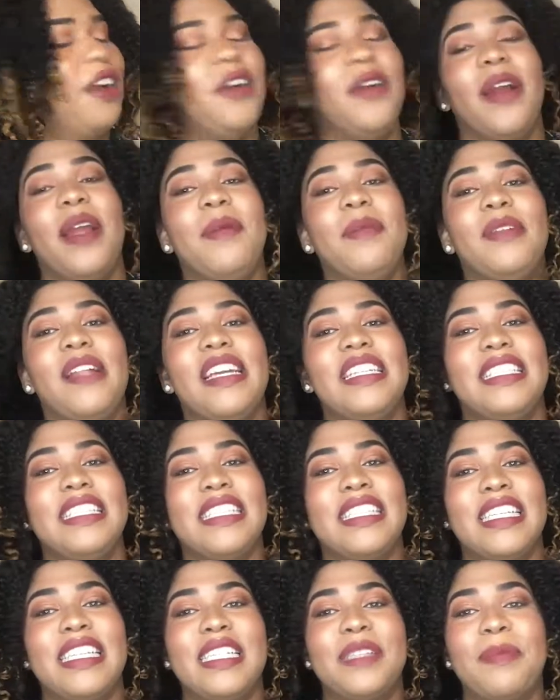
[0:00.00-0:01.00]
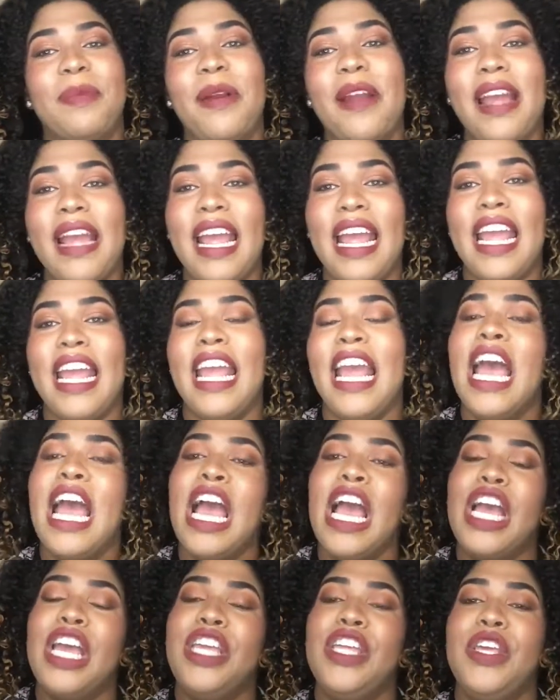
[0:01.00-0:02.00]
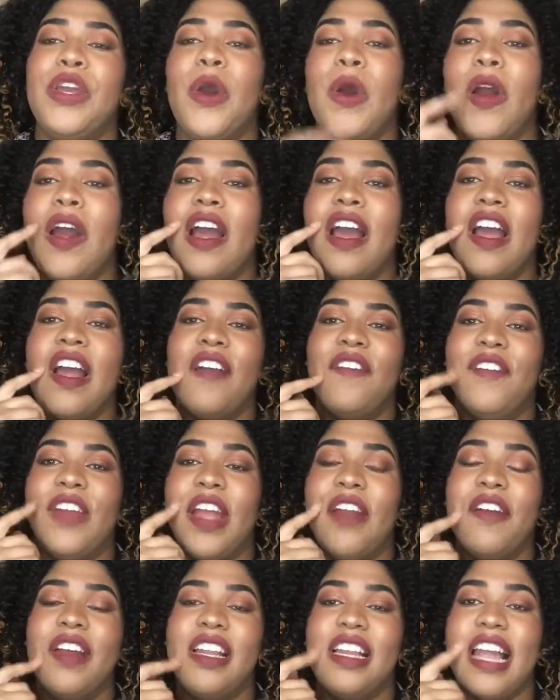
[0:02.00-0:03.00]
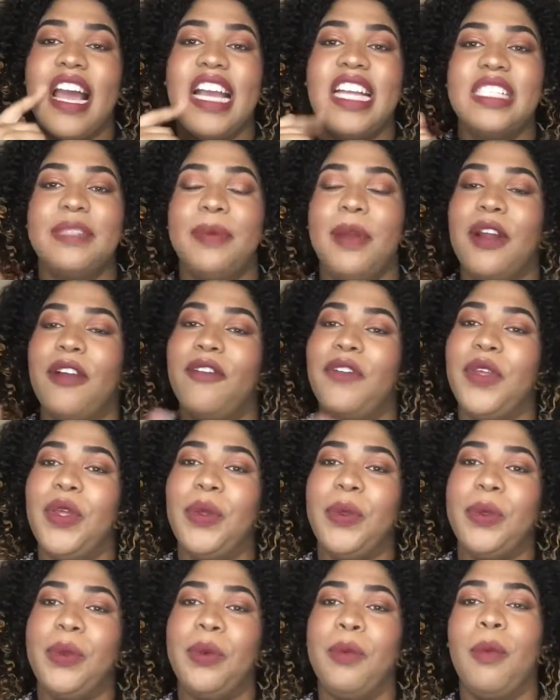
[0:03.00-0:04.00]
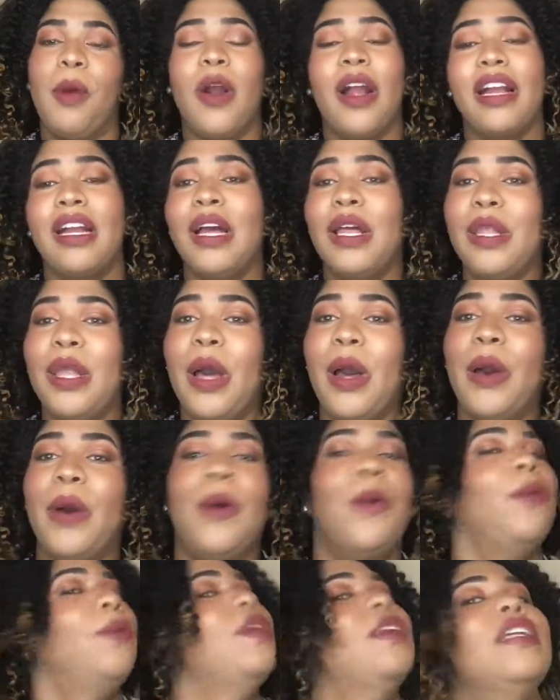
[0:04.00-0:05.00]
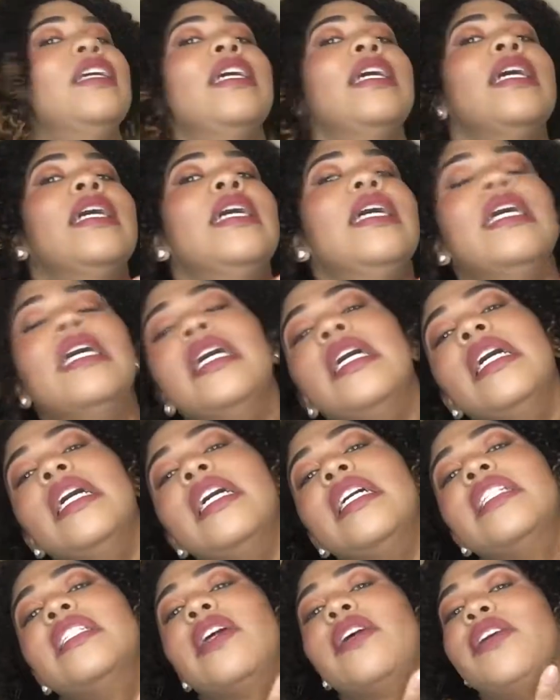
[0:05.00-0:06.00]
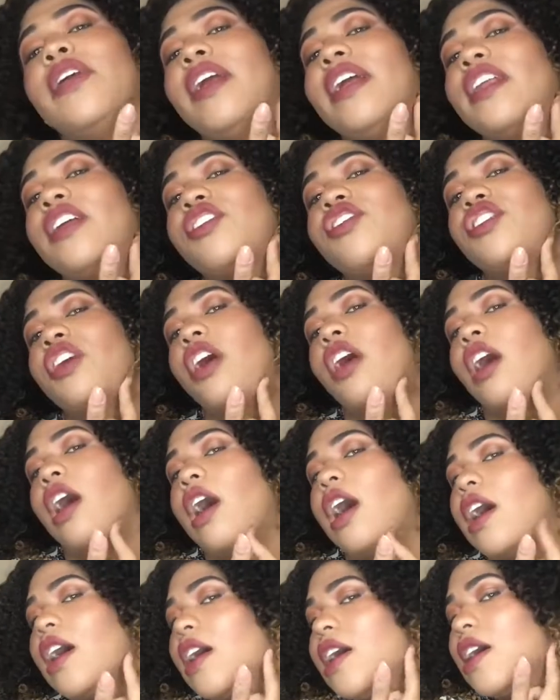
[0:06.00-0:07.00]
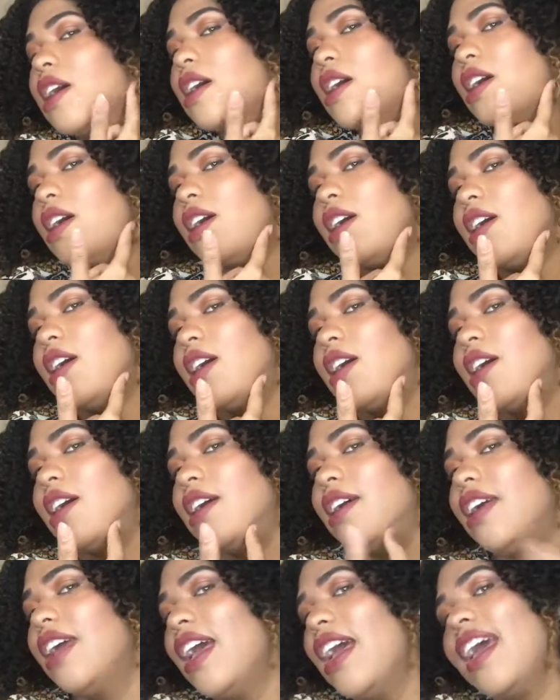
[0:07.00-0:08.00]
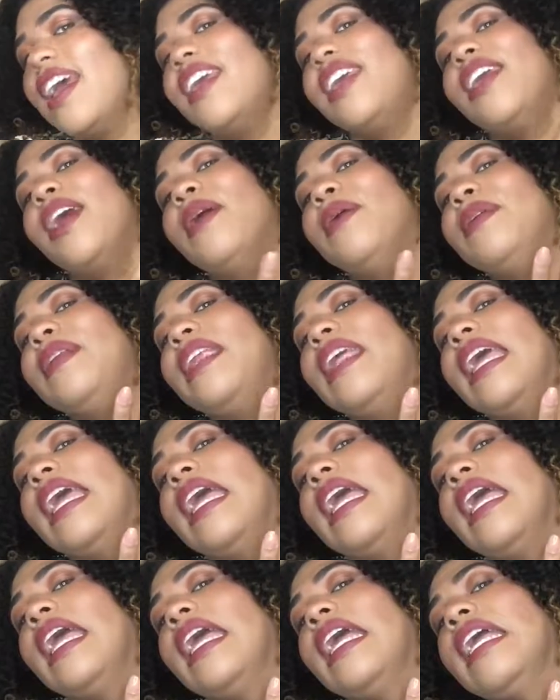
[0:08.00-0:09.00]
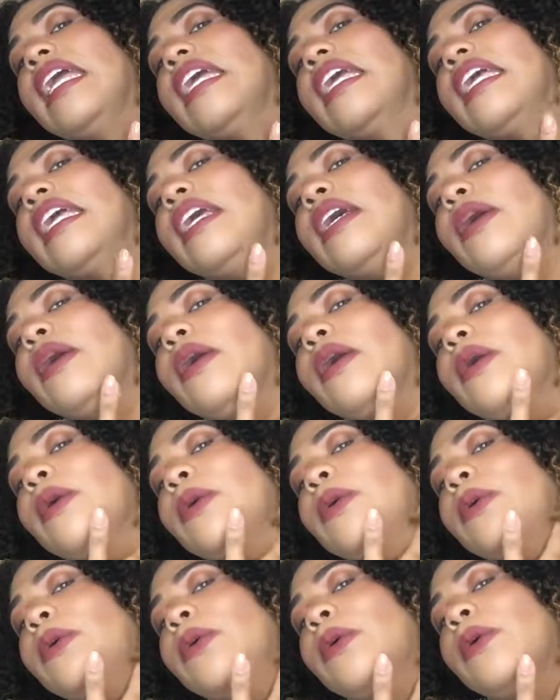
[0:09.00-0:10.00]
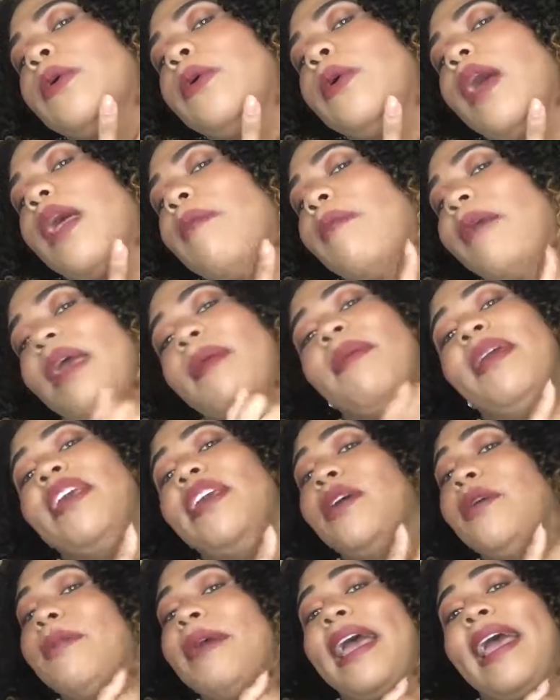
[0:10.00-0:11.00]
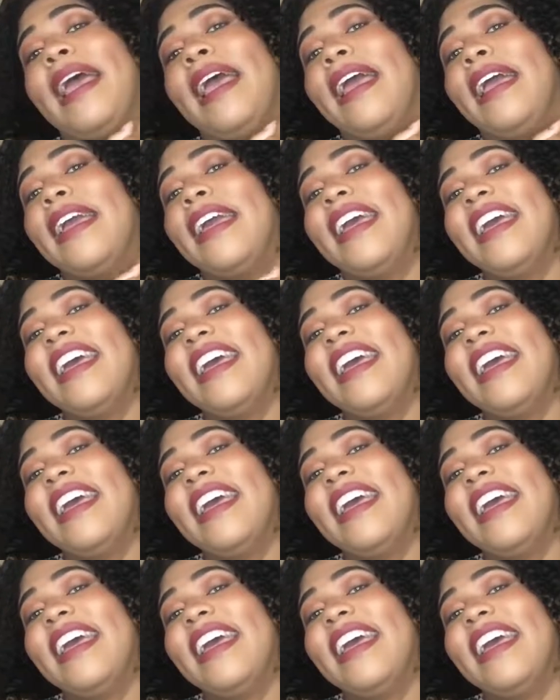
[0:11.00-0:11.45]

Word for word: great places to spray your very nice perfume or cologne. So your inner jaw, your neck, ooh, and maybe your back.